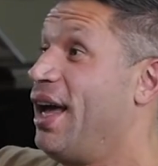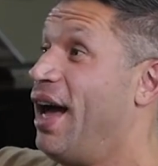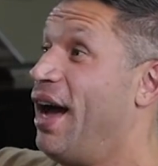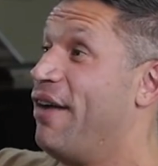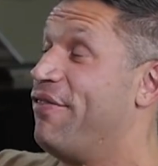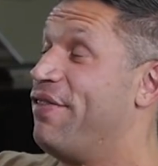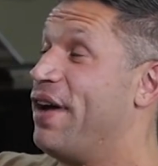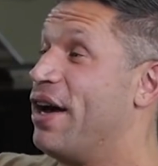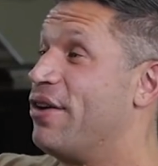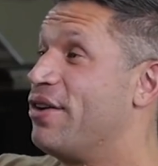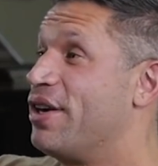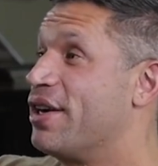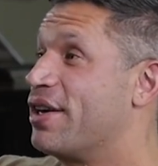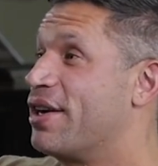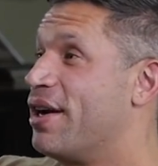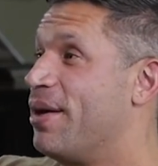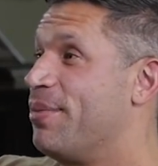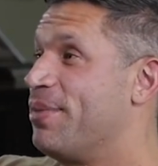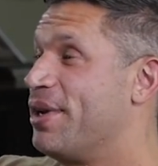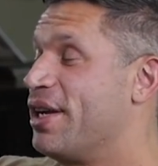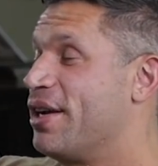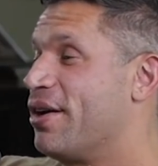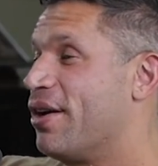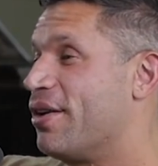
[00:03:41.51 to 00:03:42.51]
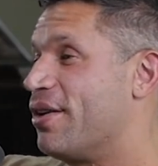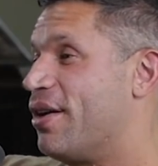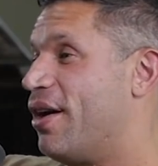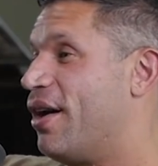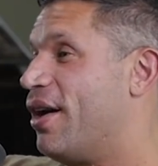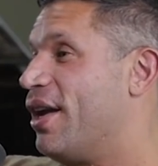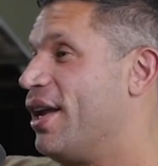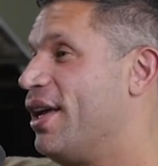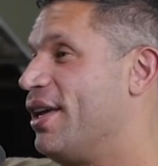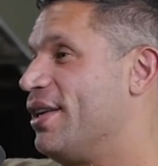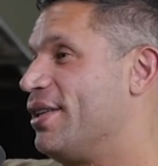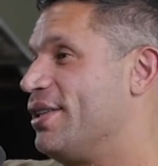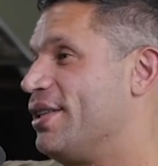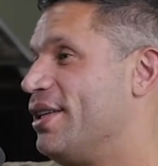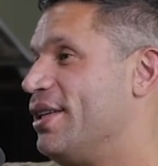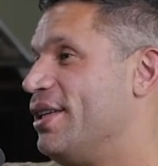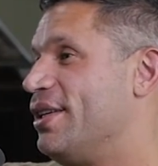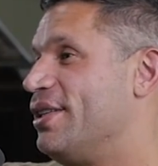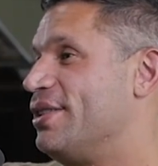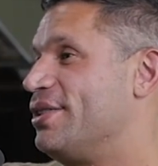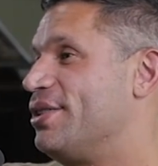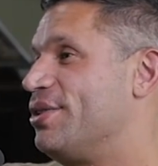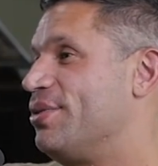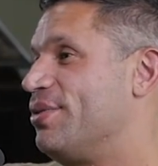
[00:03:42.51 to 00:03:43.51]
I founded a company called Onnit
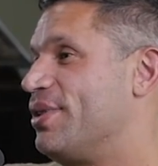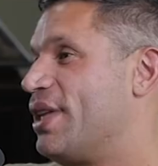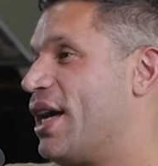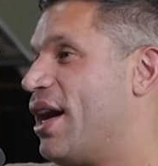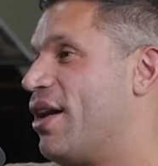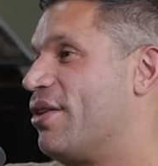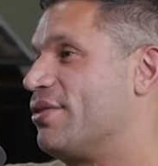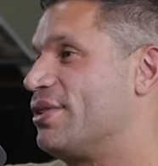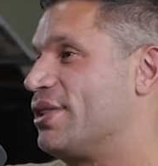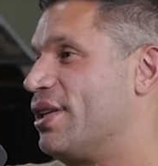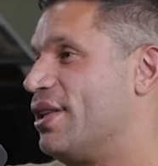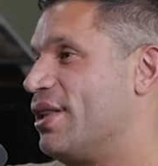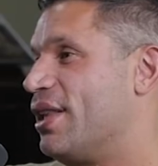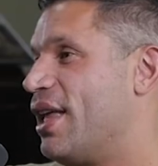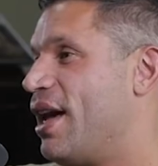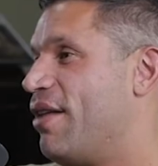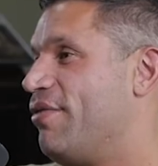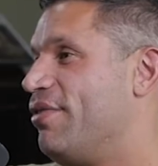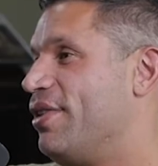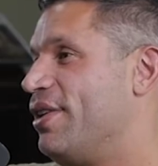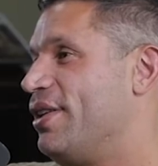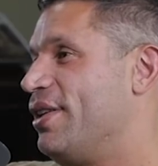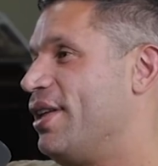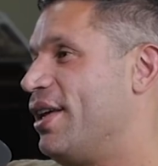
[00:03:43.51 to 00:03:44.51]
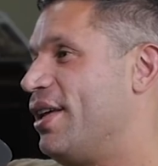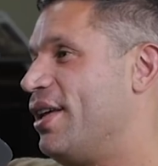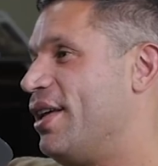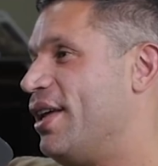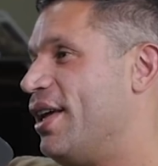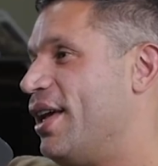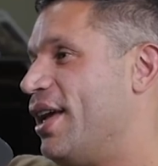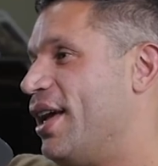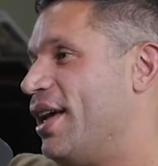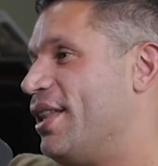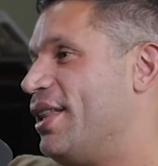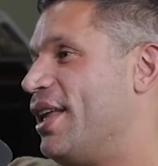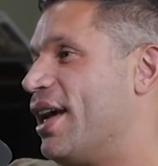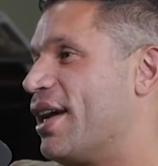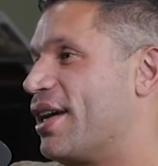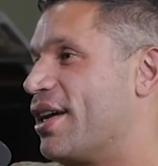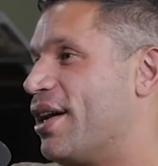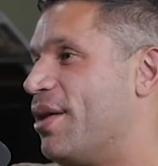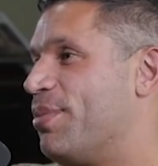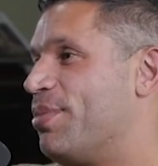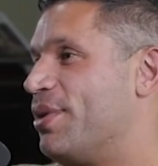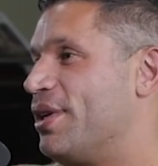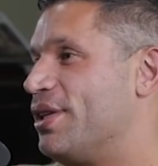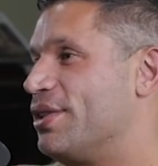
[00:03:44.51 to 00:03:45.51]
in 2011, and that
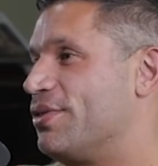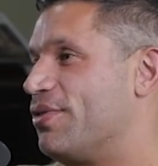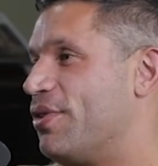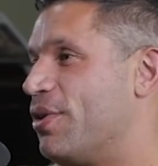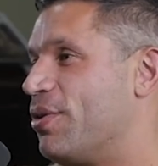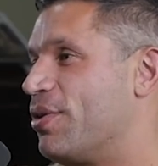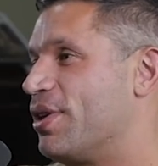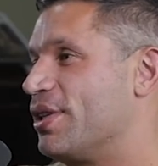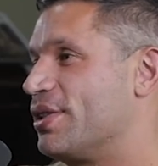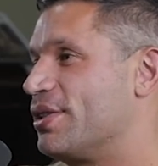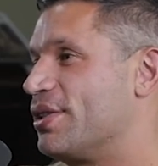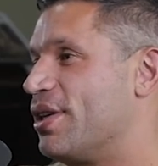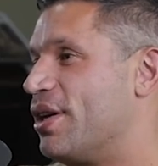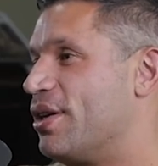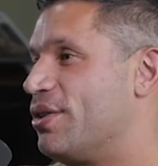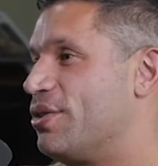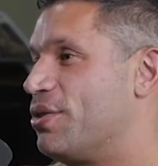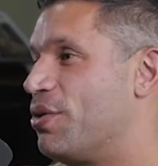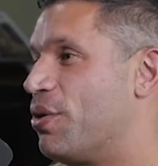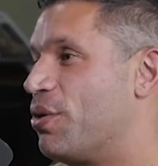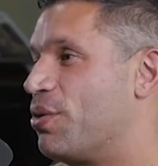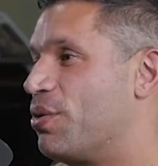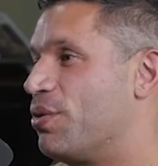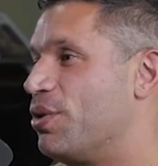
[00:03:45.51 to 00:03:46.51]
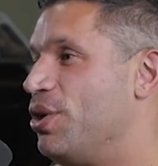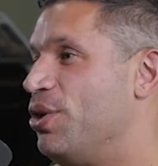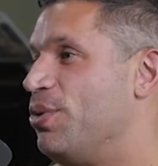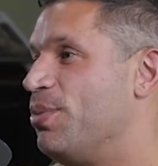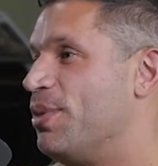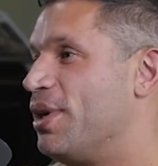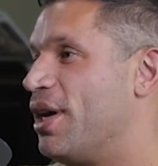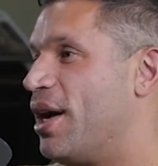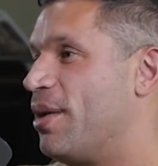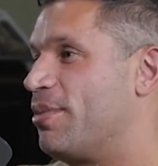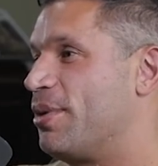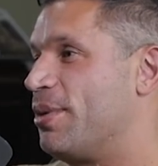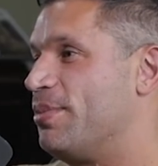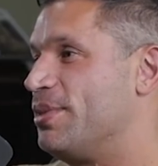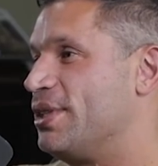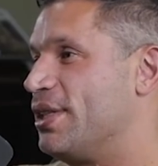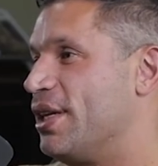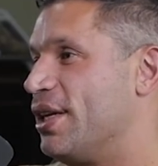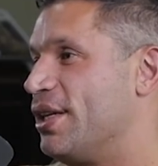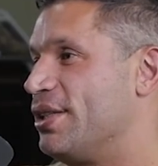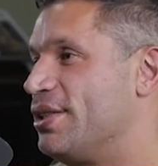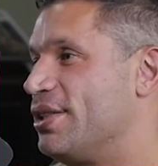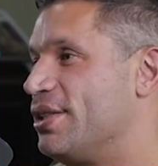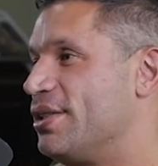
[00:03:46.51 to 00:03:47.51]
company's focused on total human
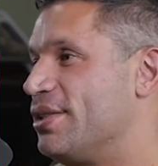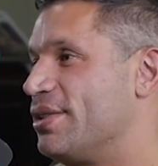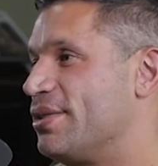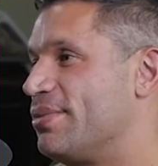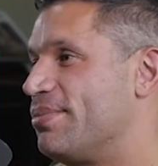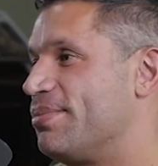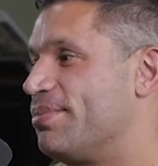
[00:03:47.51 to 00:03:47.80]
optimization.